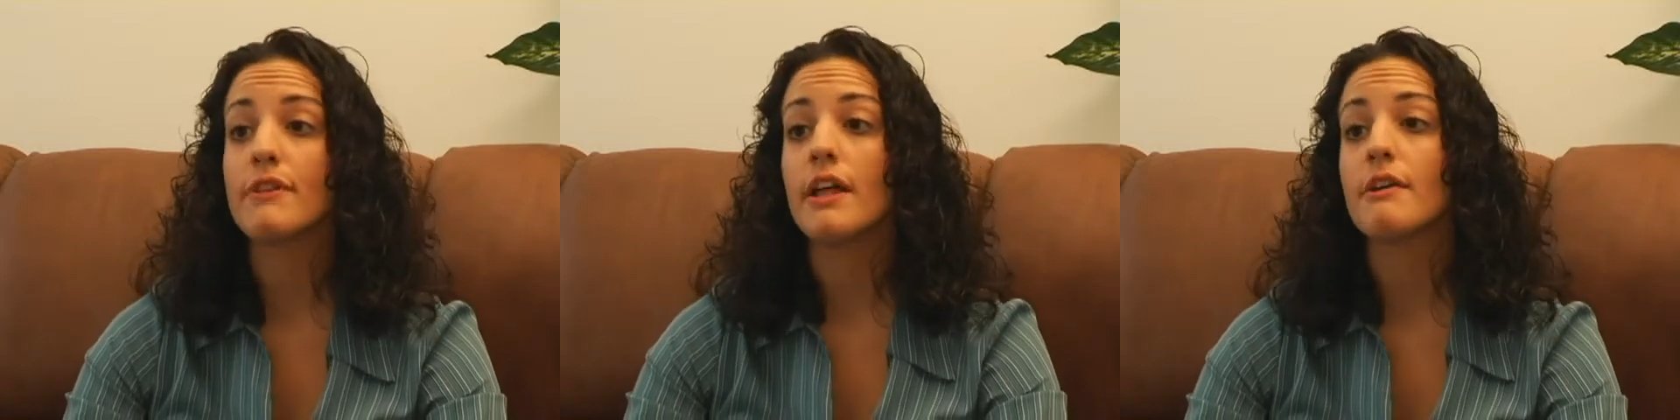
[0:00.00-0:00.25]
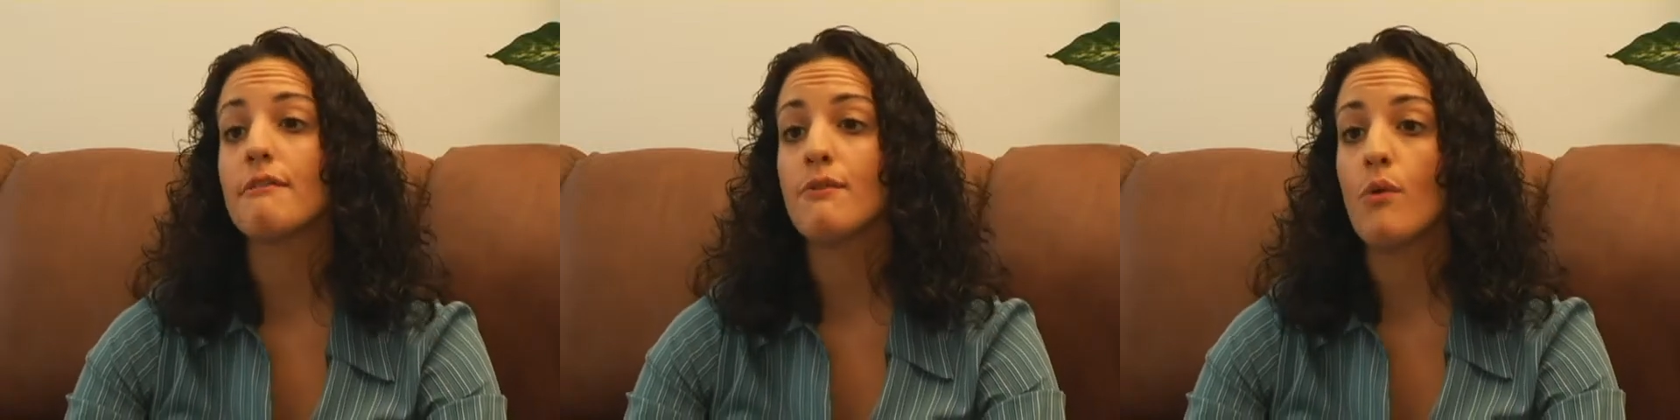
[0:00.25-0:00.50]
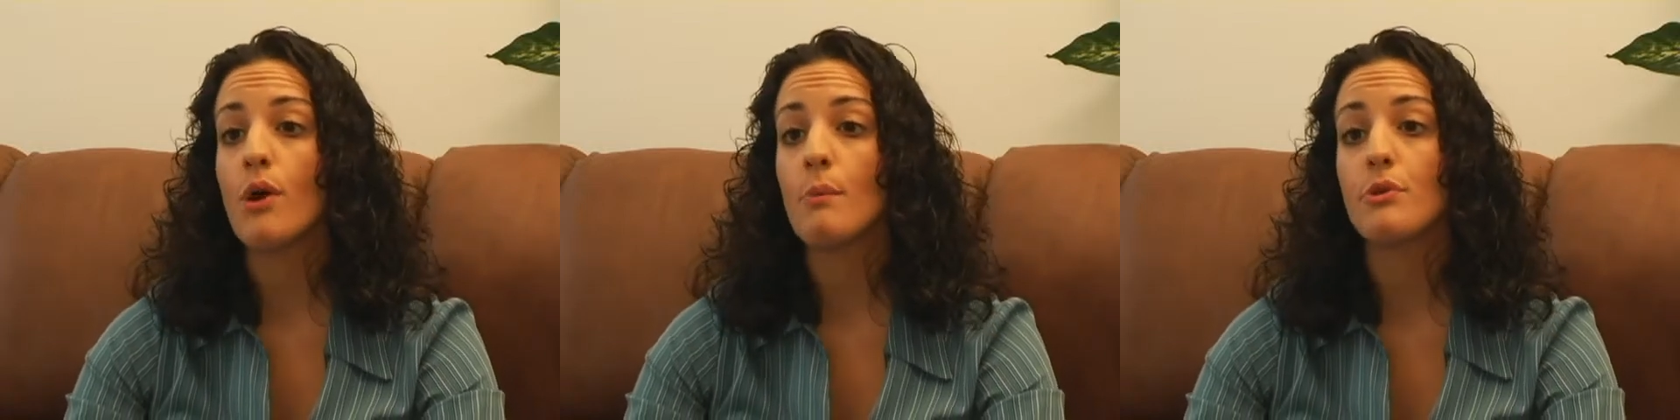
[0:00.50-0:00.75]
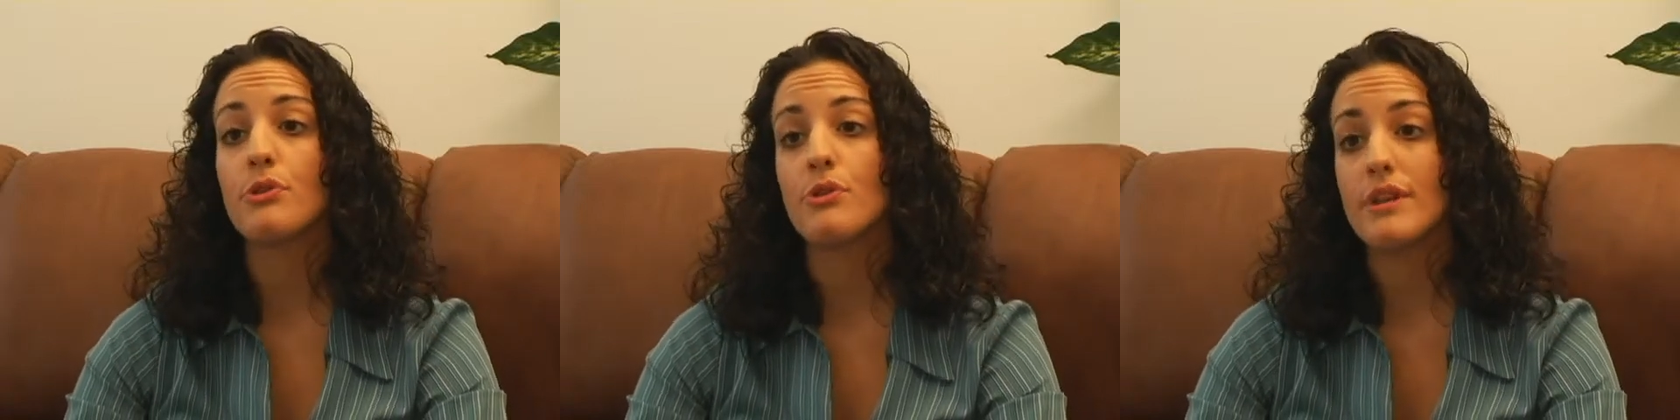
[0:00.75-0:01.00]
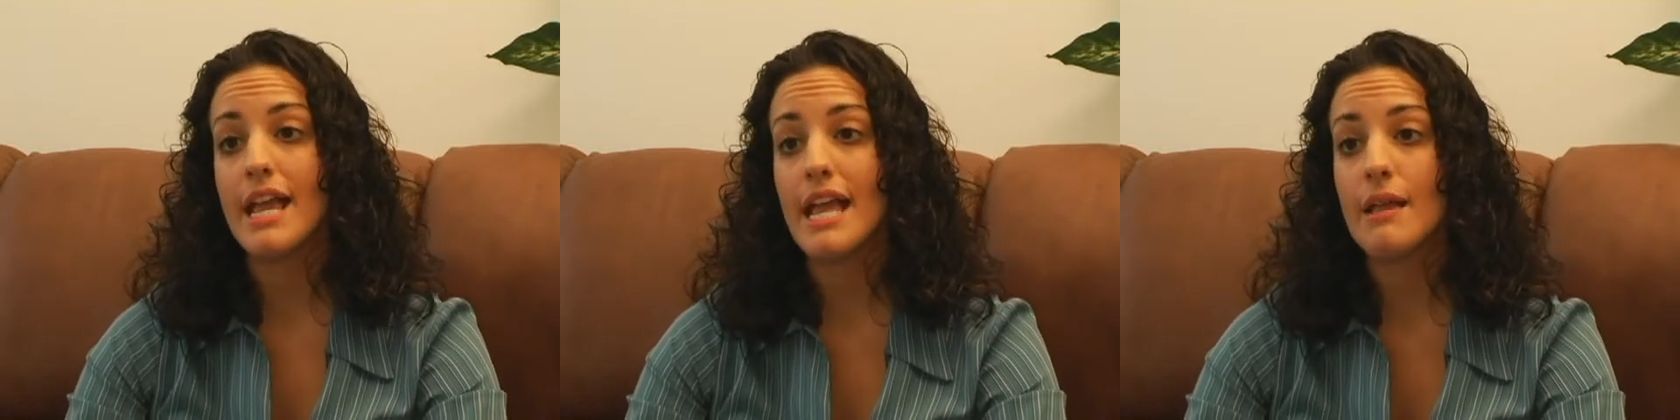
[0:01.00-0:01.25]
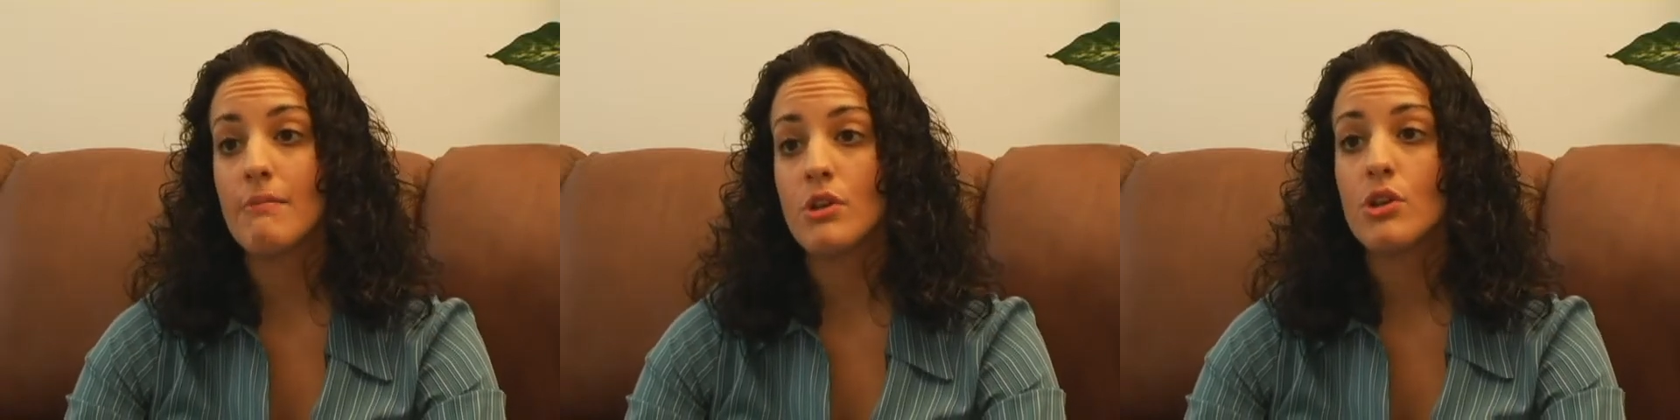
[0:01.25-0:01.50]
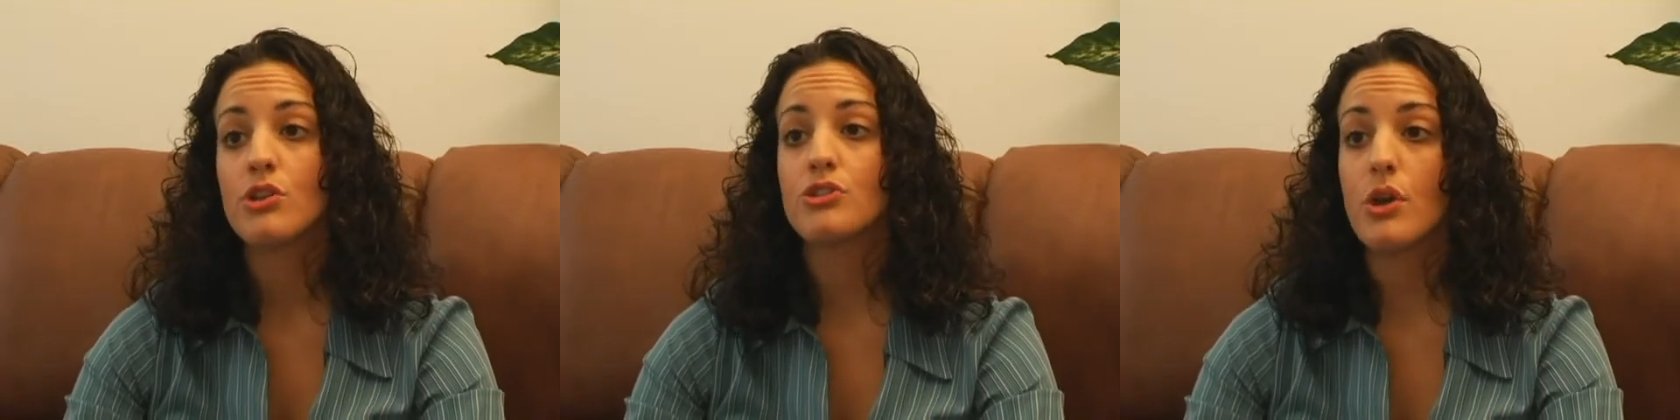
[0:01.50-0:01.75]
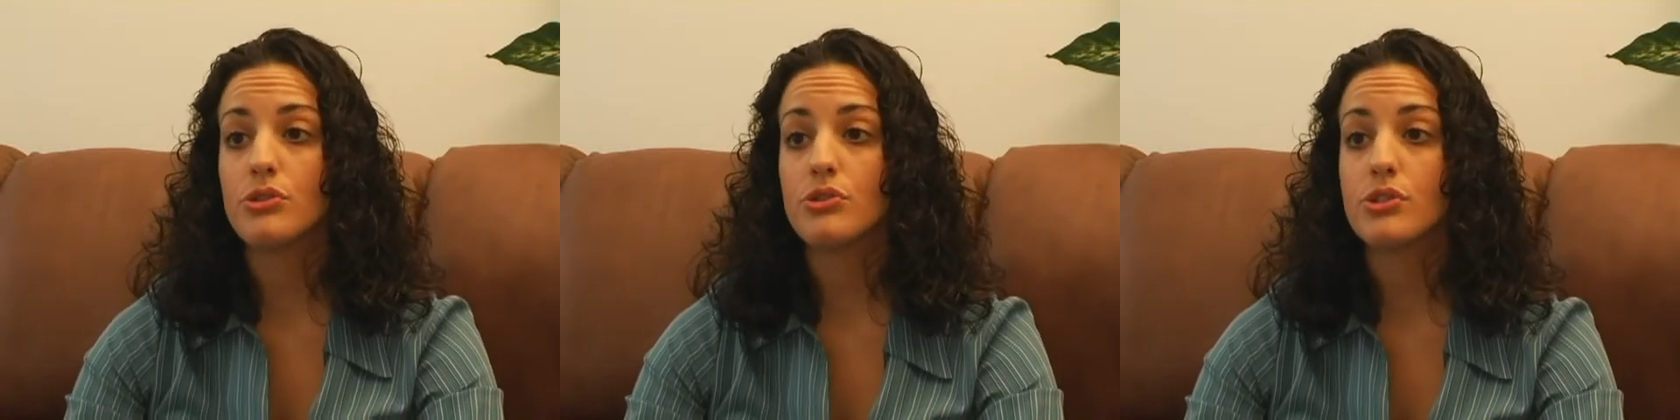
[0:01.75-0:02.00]
fill out a form with your name,
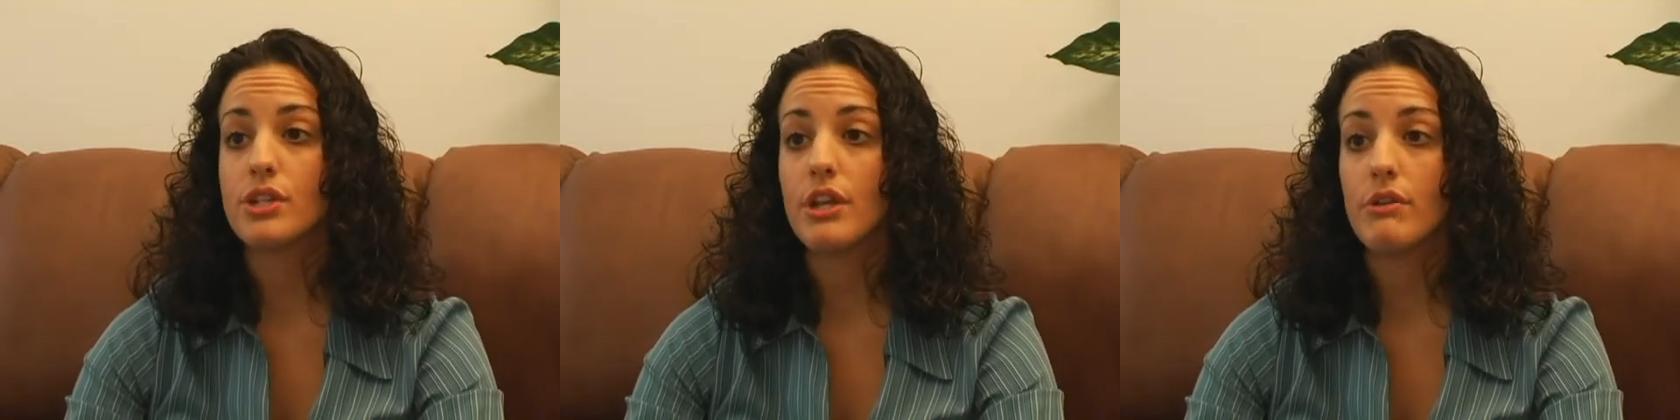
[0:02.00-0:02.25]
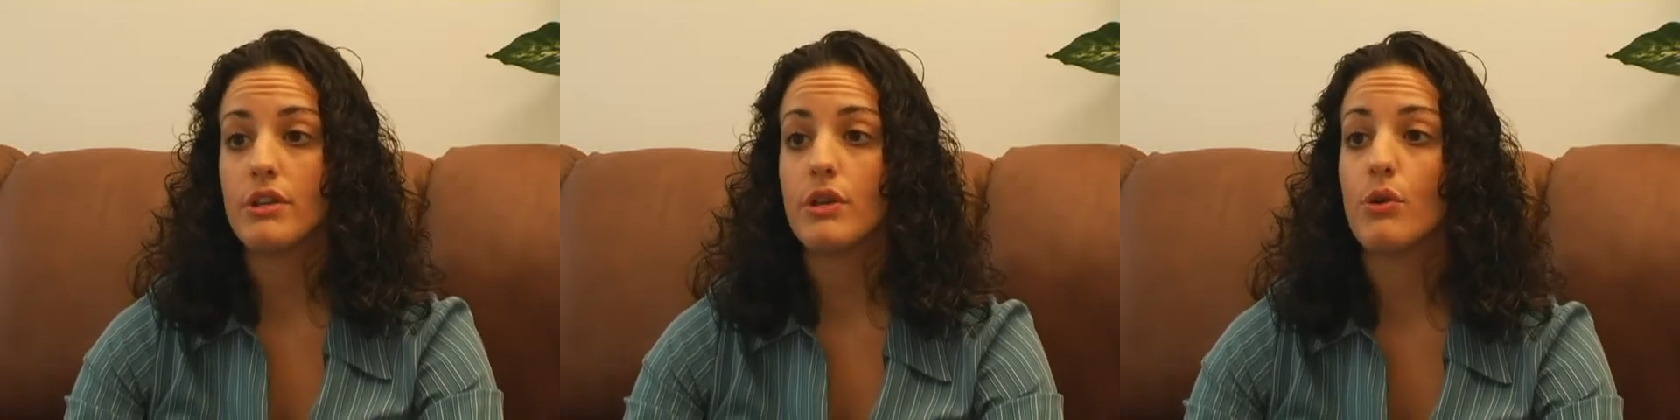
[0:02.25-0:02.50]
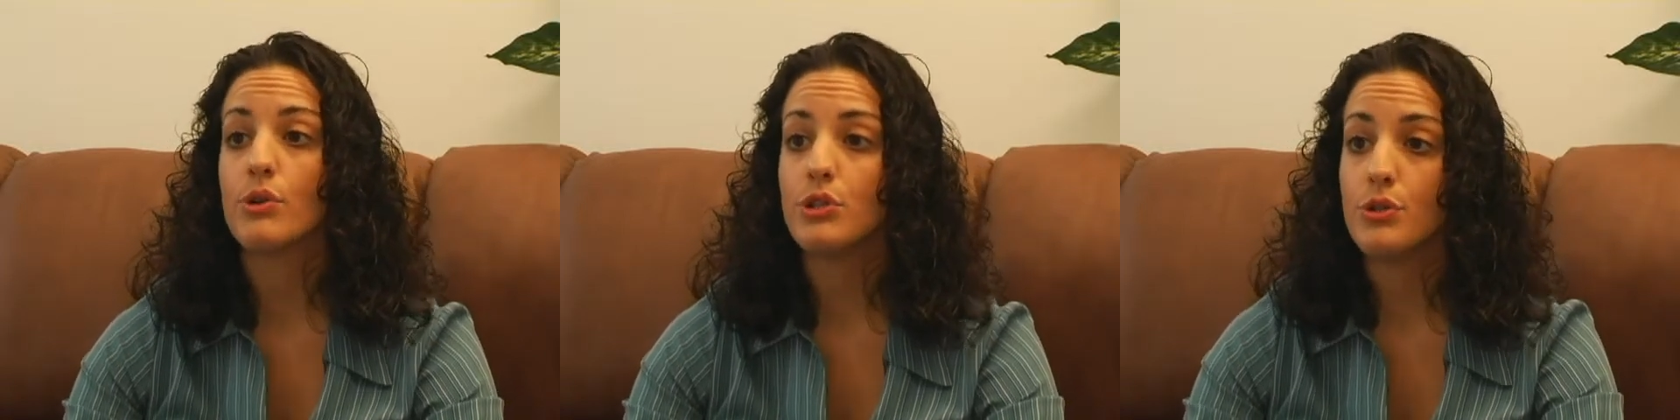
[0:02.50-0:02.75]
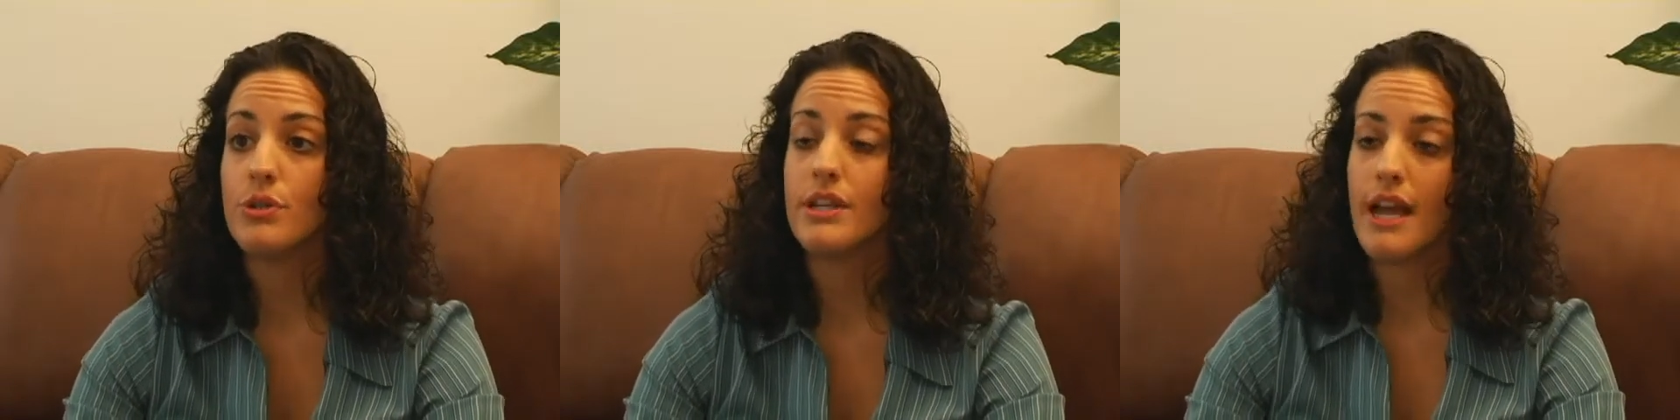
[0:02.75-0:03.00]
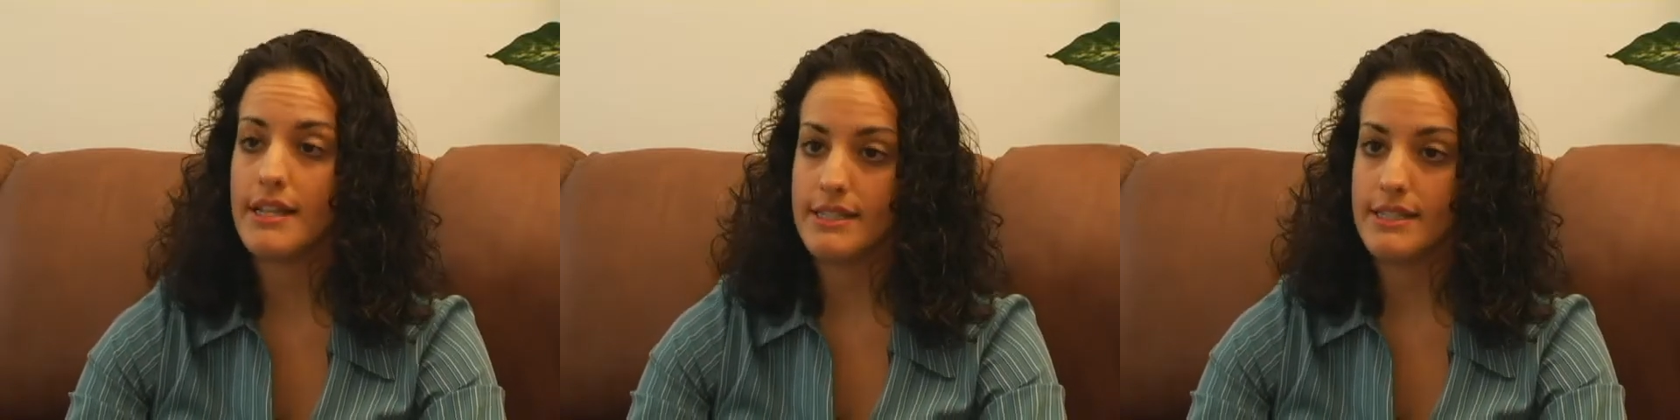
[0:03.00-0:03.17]
Social Security, or union